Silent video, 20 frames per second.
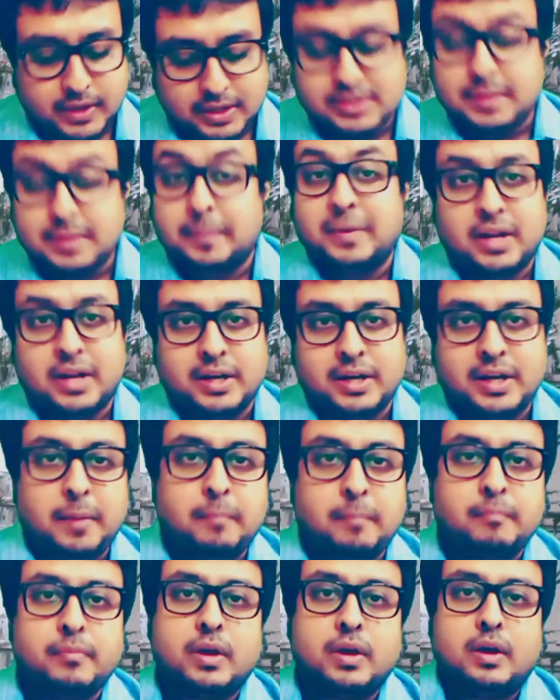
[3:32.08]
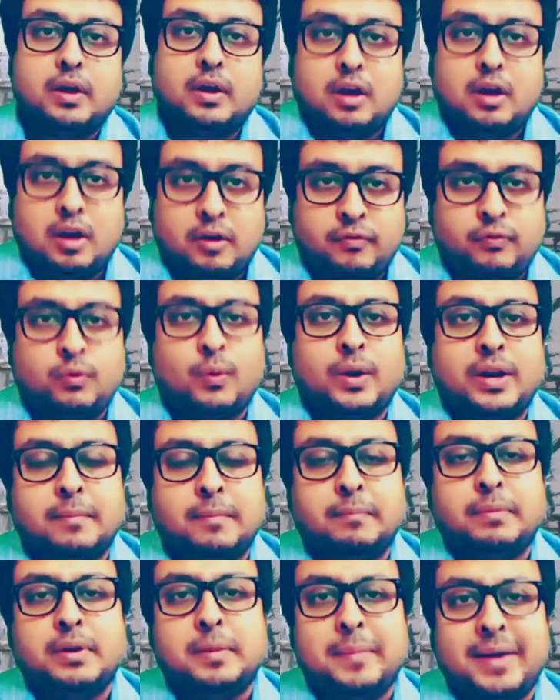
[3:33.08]
Similarly, if you are
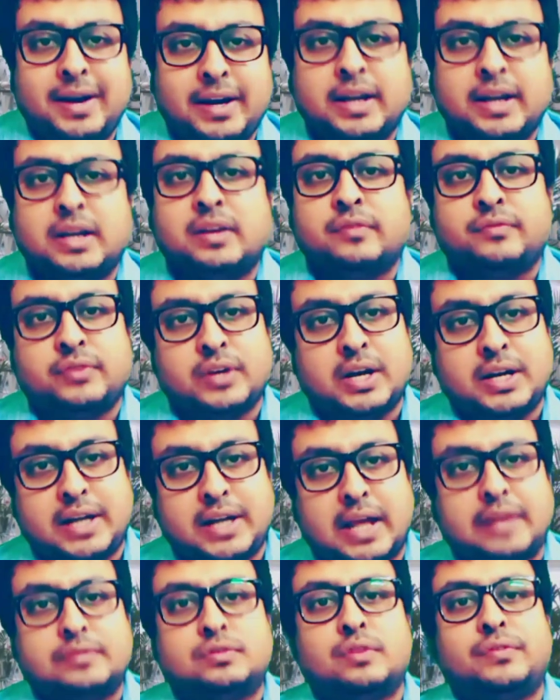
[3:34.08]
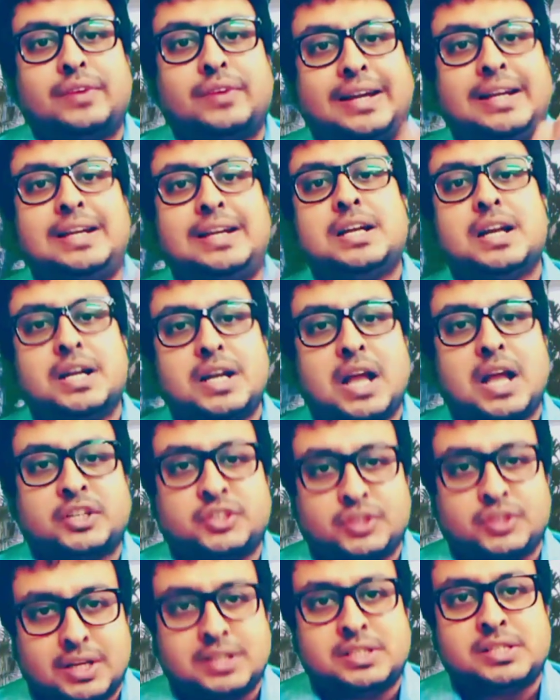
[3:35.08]
implementing different types of
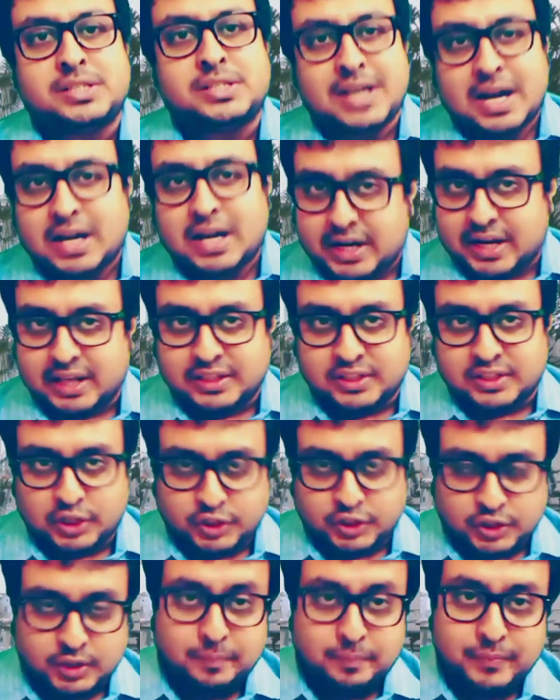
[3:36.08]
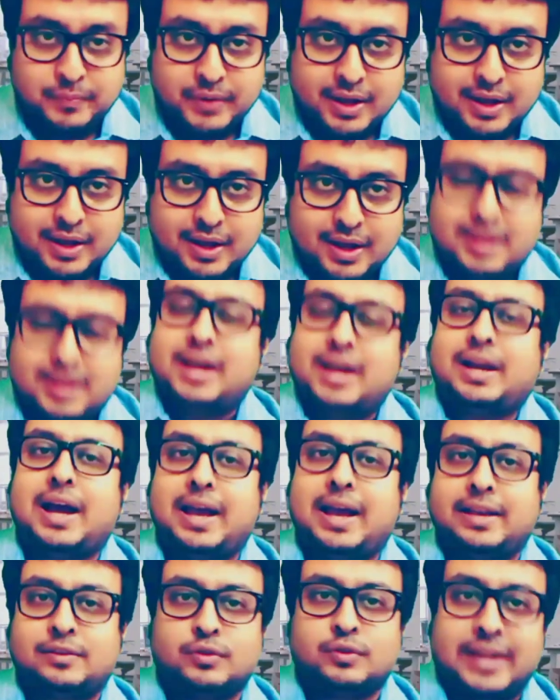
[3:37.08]
international standardization, like
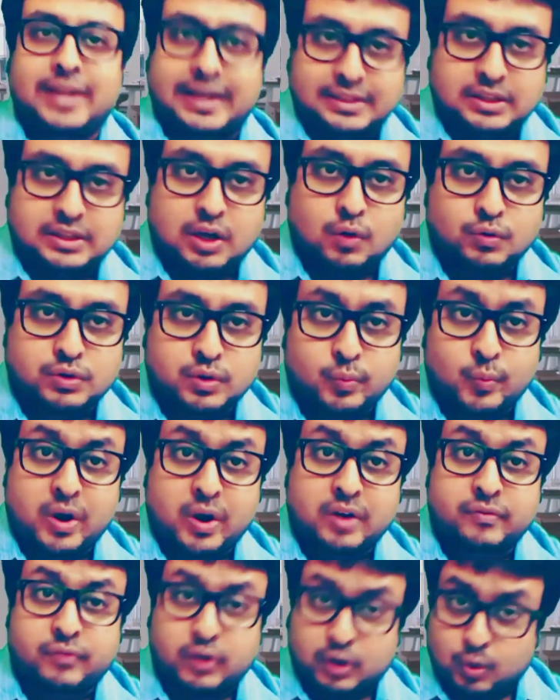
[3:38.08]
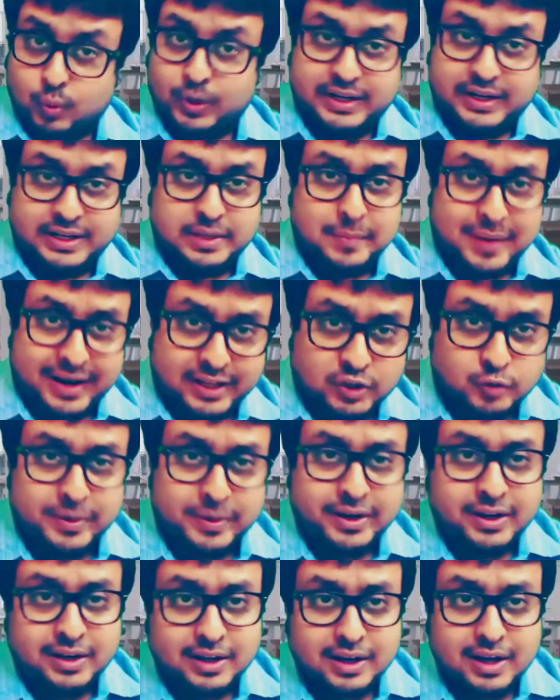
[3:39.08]
ISO 9001 for quality
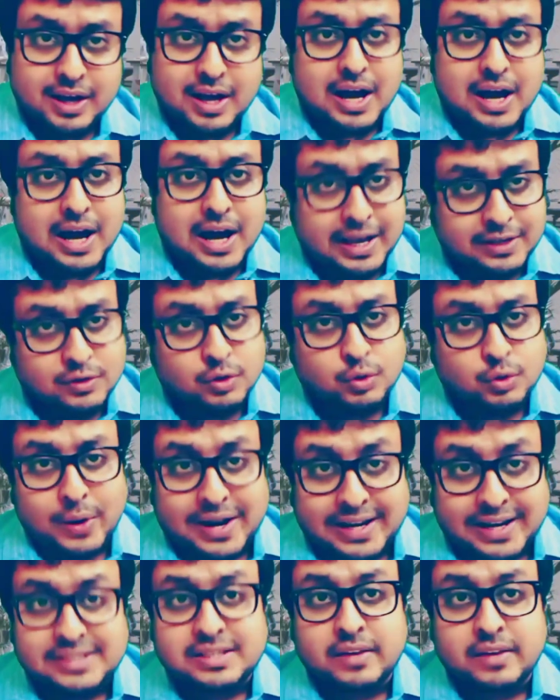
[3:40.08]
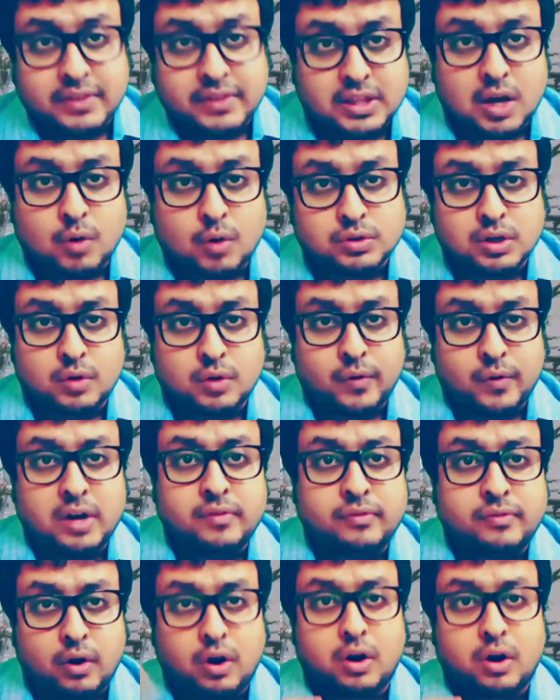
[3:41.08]
management, ISO
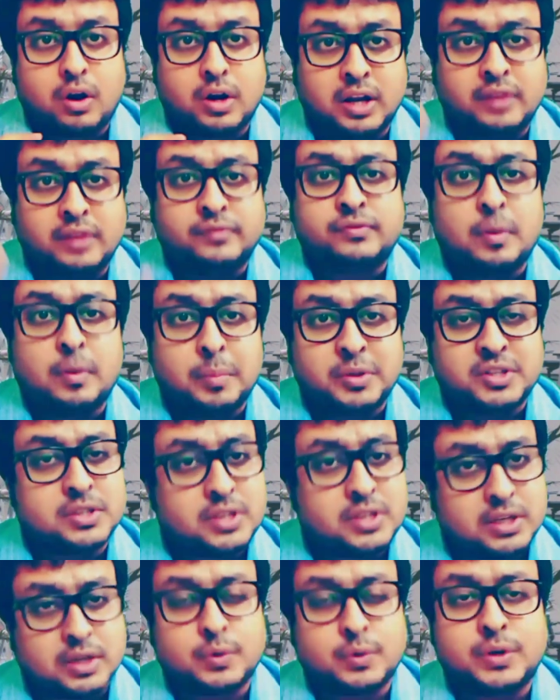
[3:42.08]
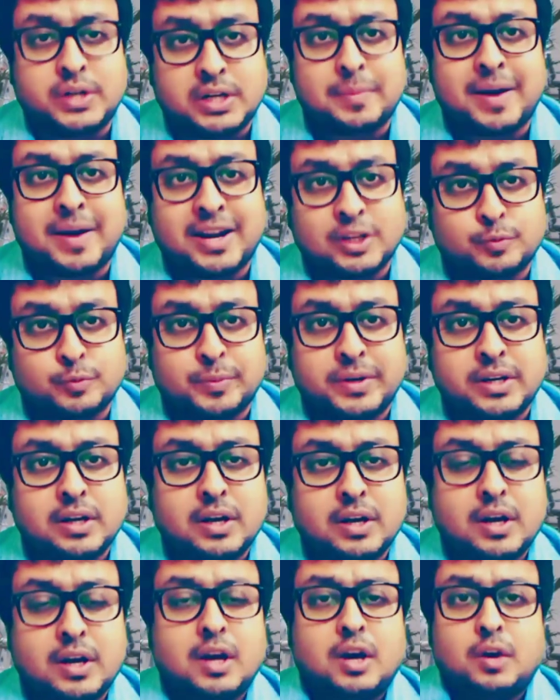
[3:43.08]
27001 for information security management,
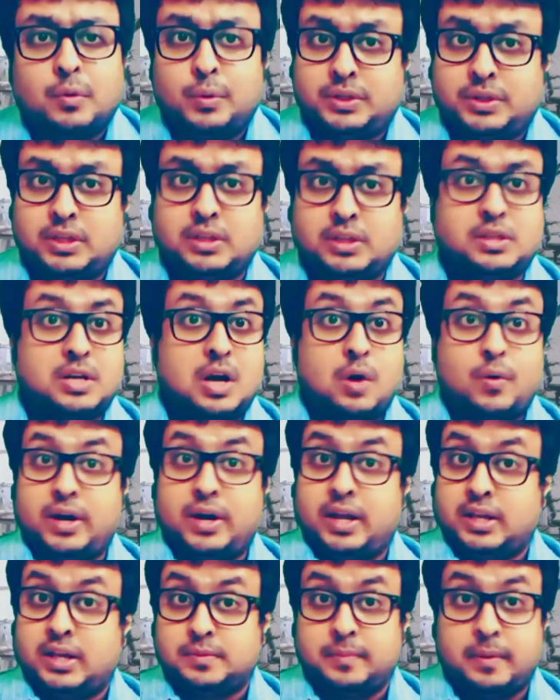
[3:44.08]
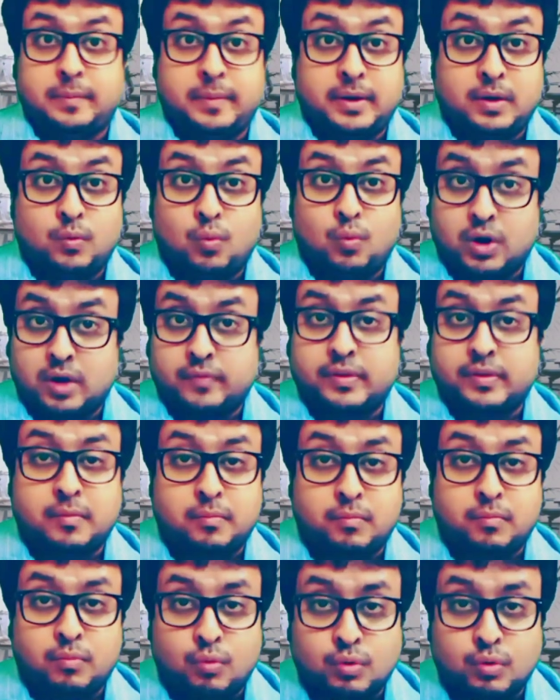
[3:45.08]
which is nowadays maybe one of the
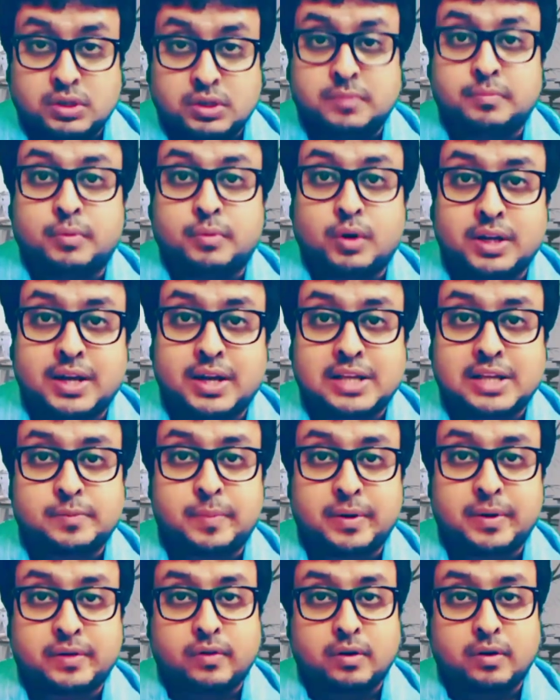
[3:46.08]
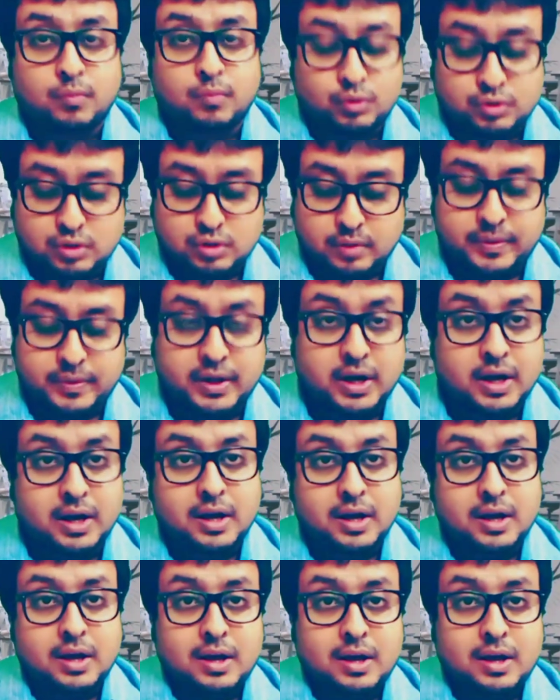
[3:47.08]
most important aspect for most of the